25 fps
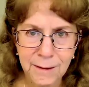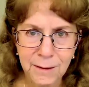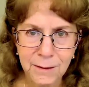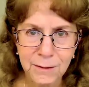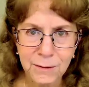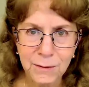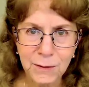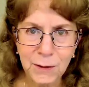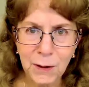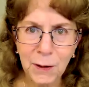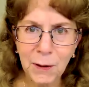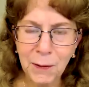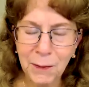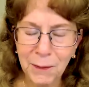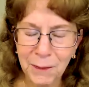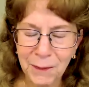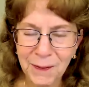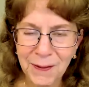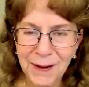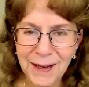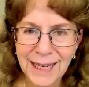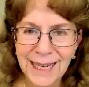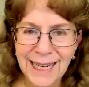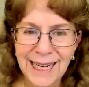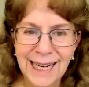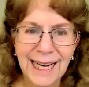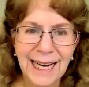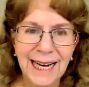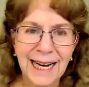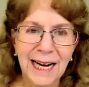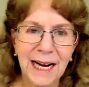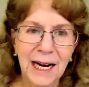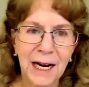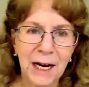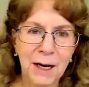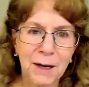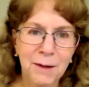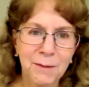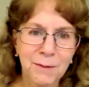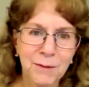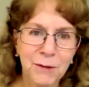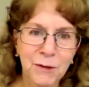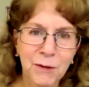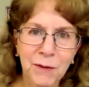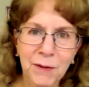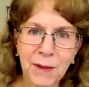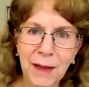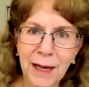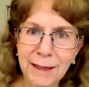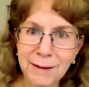So
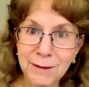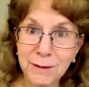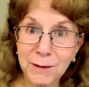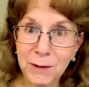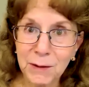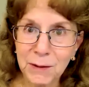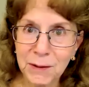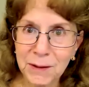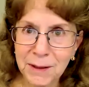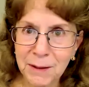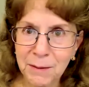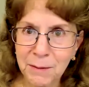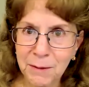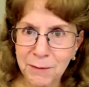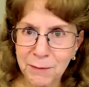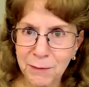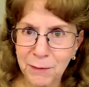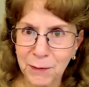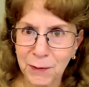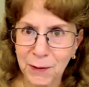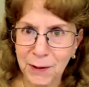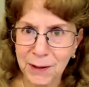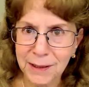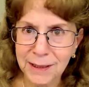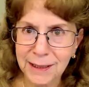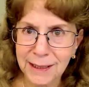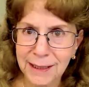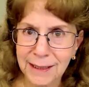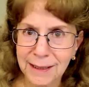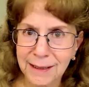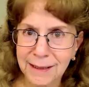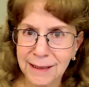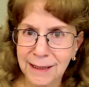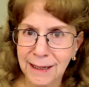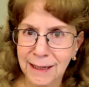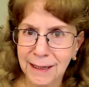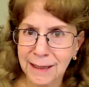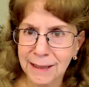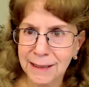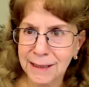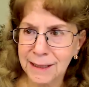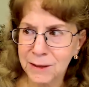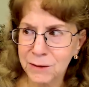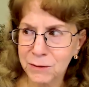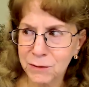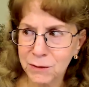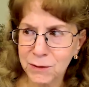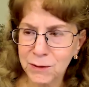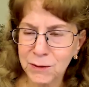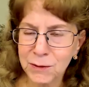that's goal number 4,
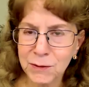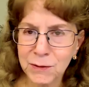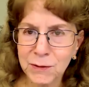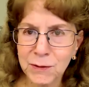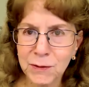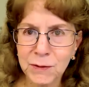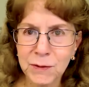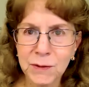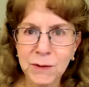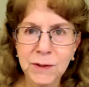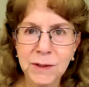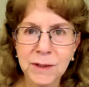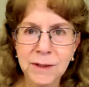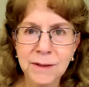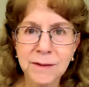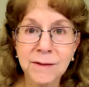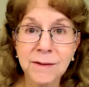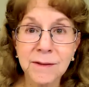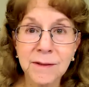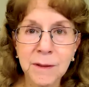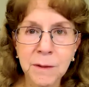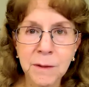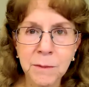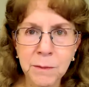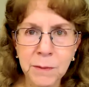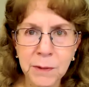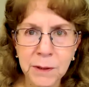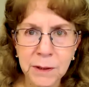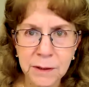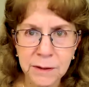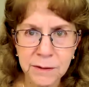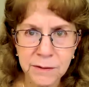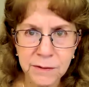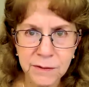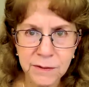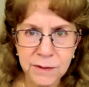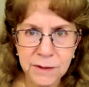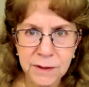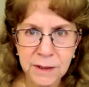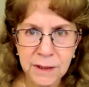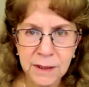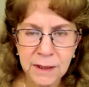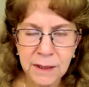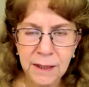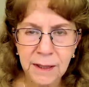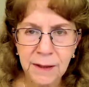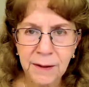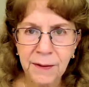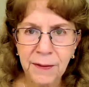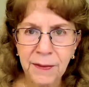introduce you to the symbols
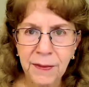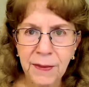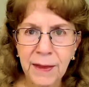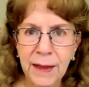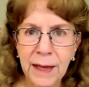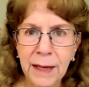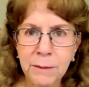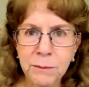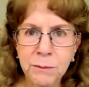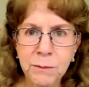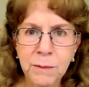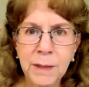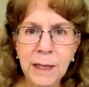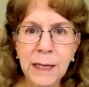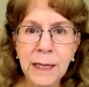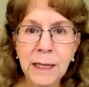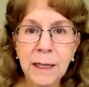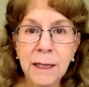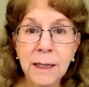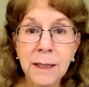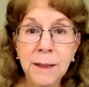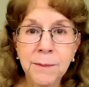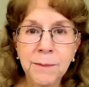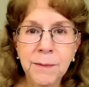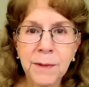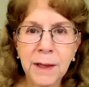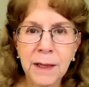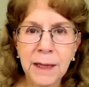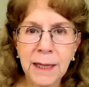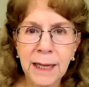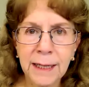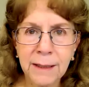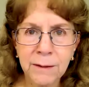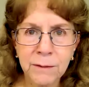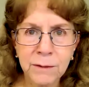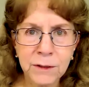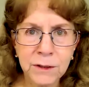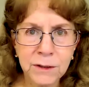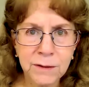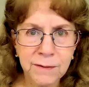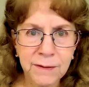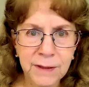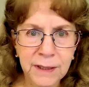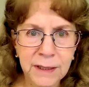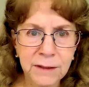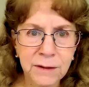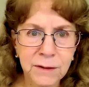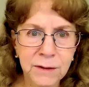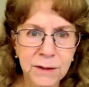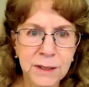that make up the language of
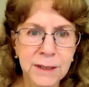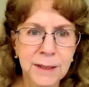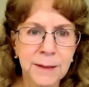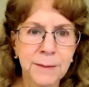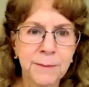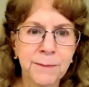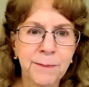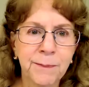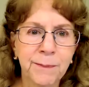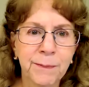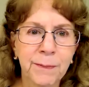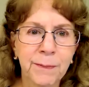energy.